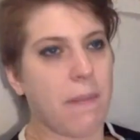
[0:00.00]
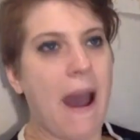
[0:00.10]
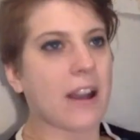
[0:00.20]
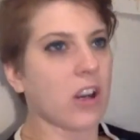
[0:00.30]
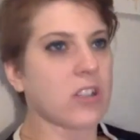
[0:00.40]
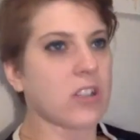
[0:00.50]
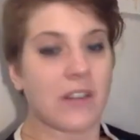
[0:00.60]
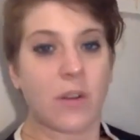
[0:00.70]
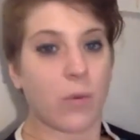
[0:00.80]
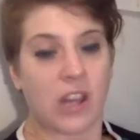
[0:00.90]
the Packers,
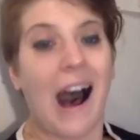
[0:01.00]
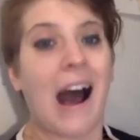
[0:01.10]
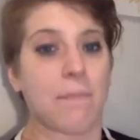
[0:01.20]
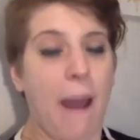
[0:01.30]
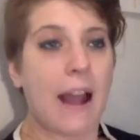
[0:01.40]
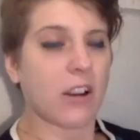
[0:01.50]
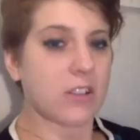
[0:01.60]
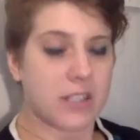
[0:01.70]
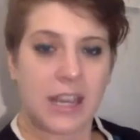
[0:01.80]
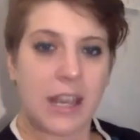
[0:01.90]
even with a hot
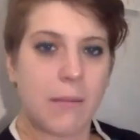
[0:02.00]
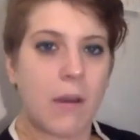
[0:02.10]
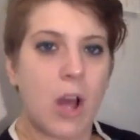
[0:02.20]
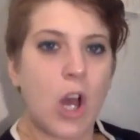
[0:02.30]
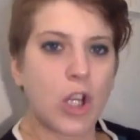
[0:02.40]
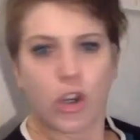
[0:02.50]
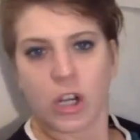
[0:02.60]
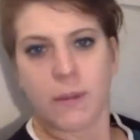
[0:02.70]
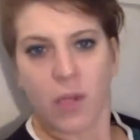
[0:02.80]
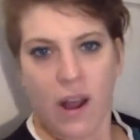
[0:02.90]
Packers team, you're
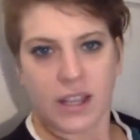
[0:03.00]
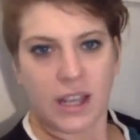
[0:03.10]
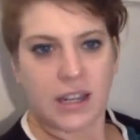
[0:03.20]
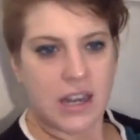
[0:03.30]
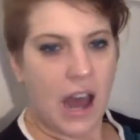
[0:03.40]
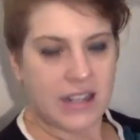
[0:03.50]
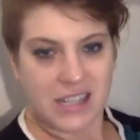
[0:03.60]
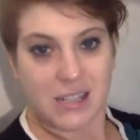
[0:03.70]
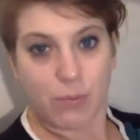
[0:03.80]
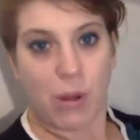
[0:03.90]
going to be lucky not
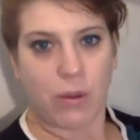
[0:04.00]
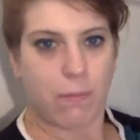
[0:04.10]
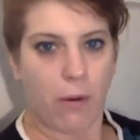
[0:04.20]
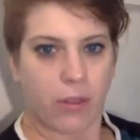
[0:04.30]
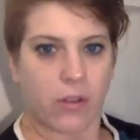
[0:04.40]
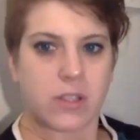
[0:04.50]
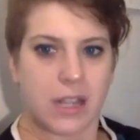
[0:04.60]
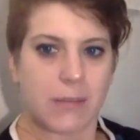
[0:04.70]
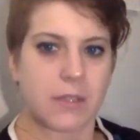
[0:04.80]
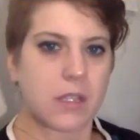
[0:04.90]
to split with both of those
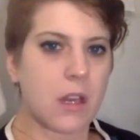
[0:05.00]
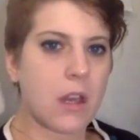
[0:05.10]
teams.